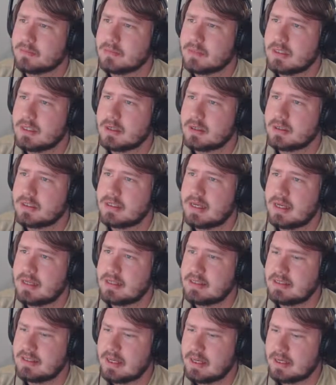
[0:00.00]
Deal 10
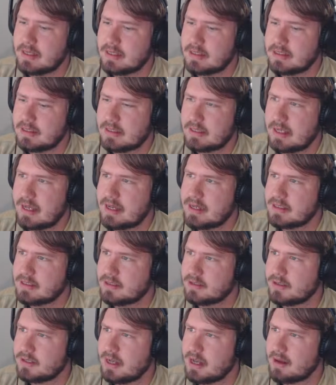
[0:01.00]
seconds
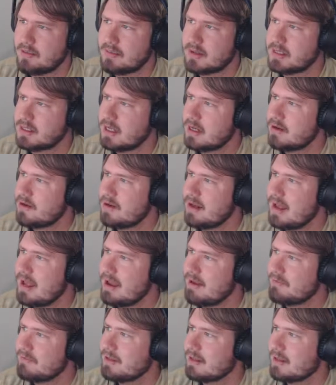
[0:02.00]
laser damage. I don't
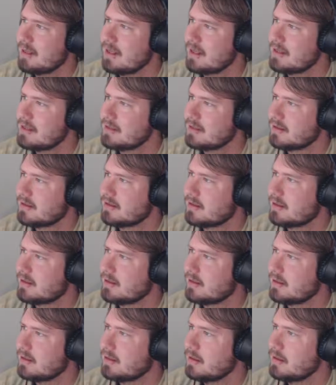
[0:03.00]
have the laser.
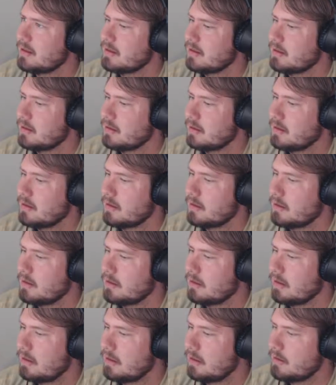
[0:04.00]

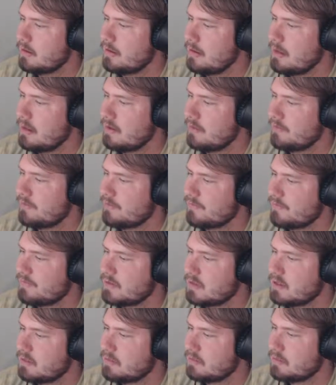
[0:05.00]
I don't have
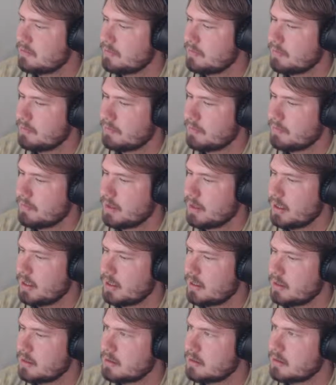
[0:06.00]

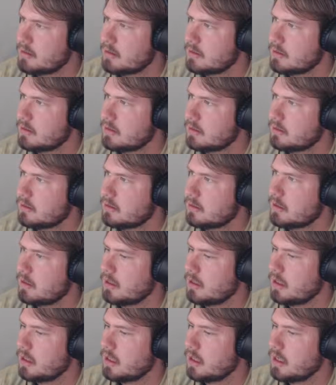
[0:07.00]
spikes.
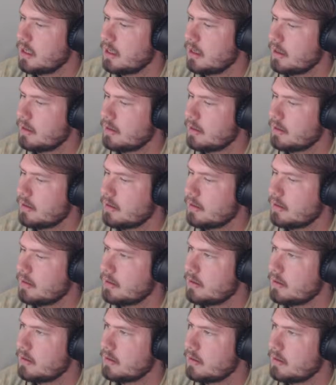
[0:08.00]
Ah.
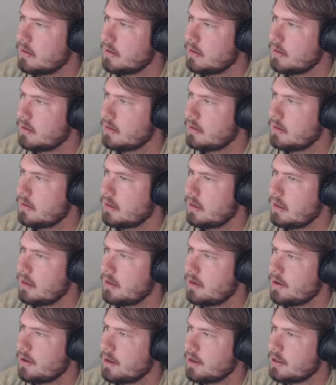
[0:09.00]
I
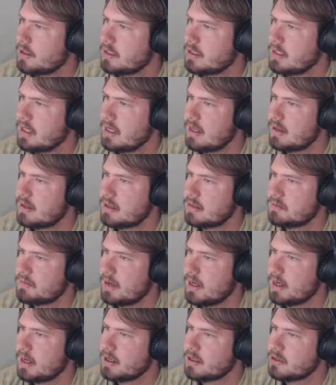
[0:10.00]
don't understand the
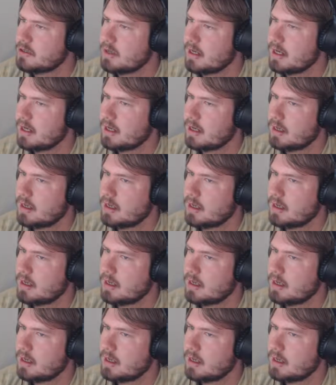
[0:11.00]
spike trick.